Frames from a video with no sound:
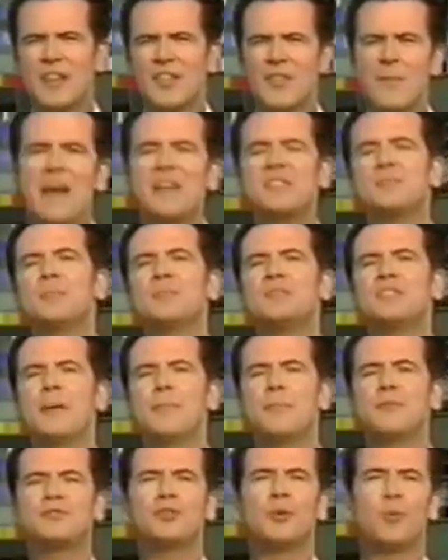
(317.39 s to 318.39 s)
The maximum
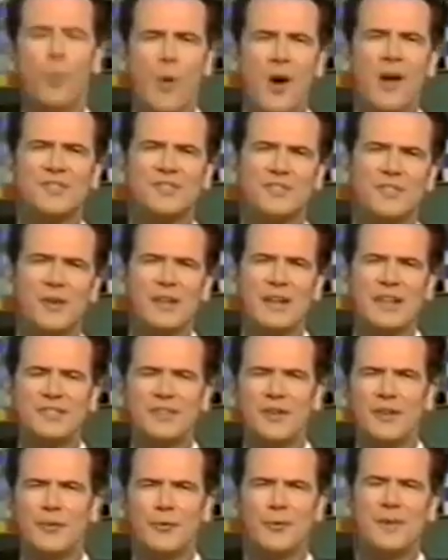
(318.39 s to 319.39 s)
temperature was
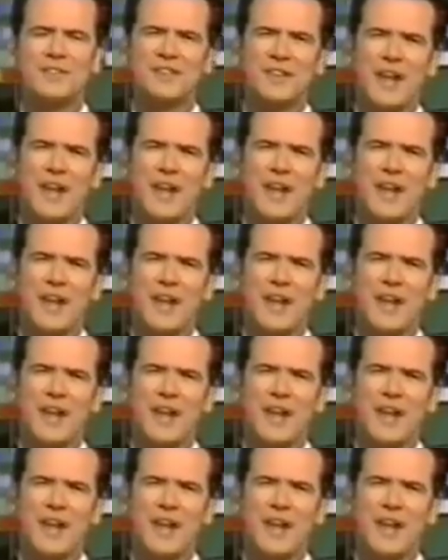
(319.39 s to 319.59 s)
32 degrees.